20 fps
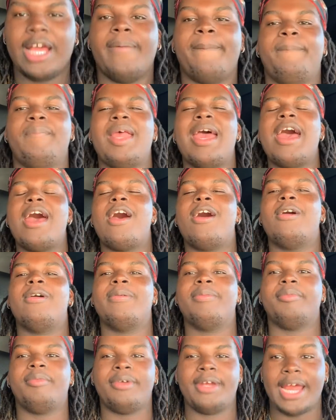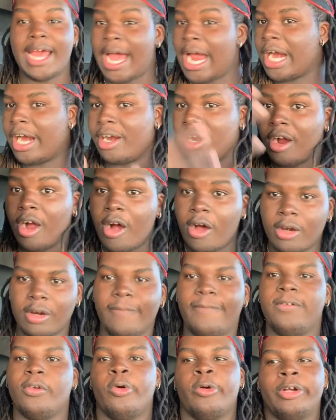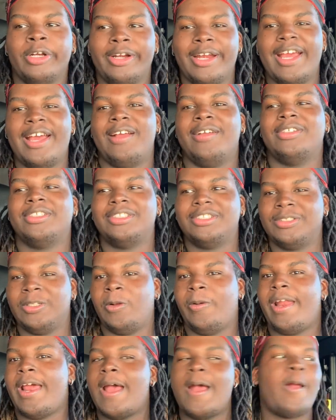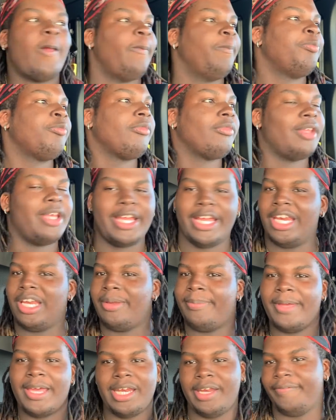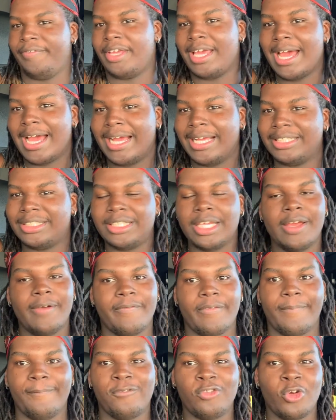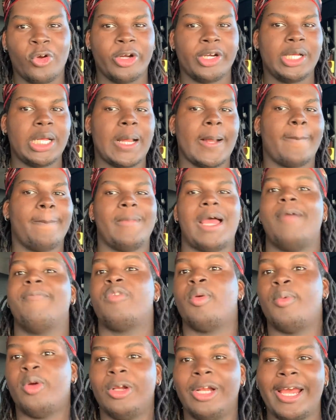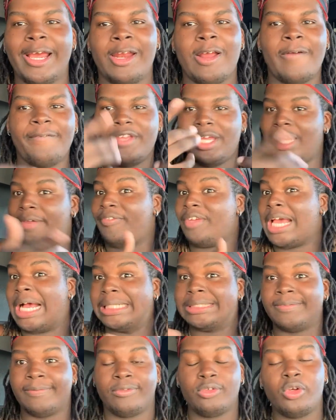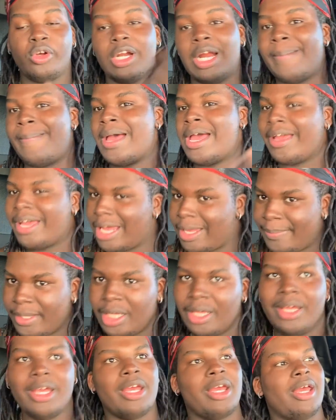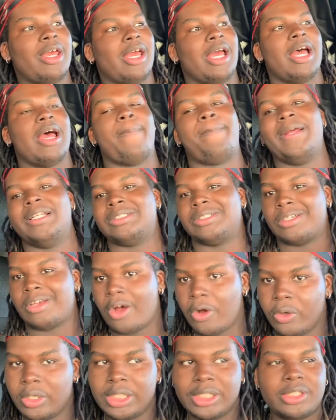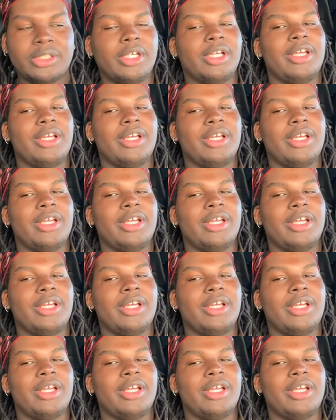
now they're hiring all of Florida now. So now, any of you guys from Florida, I'm from Orlando. If any of you guys from Florida, Miami, Pensacola,